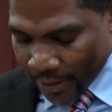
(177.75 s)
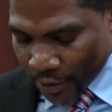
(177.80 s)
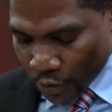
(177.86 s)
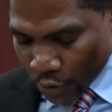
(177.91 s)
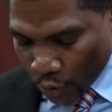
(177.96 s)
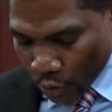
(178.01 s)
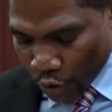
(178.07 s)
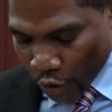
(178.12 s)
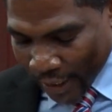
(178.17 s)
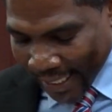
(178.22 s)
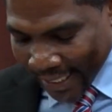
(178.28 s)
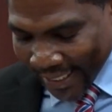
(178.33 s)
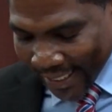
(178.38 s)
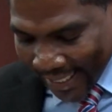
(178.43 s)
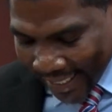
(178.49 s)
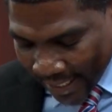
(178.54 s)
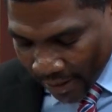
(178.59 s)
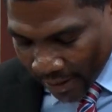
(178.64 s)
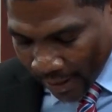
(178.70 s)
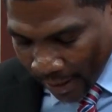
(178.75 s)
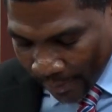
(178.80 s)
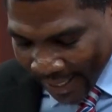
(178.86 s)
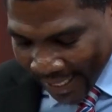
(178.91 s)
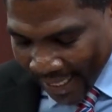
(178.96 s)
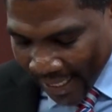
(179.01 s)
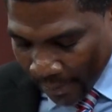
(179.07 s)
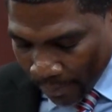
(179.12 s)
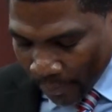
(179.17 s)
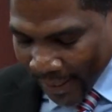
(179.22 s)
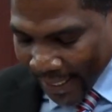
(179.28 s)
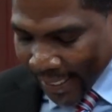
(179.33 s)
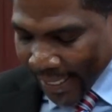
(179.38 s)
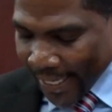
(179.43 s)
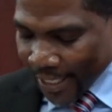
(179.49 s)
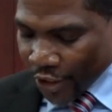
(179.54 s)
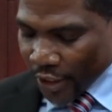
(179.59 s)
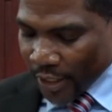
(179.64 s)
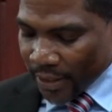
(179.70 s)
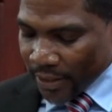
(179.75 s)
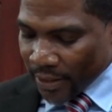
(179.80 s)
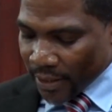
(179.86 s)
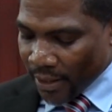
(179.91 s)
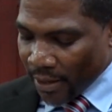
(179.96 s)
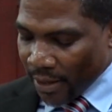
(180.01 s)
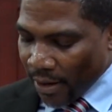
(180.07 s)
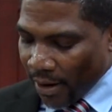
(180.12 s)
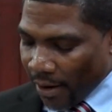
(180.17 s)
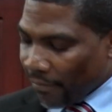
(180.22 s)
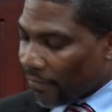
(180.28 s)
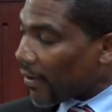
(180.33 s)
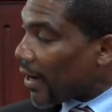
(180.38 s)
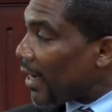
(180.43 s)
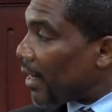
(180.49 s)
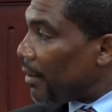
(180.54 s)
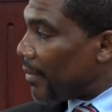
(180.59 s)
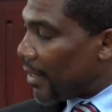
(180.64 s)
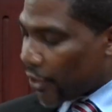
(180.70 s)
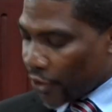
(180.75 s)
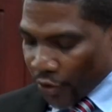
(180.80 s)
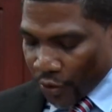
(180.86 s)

social, and economic implications of cannabis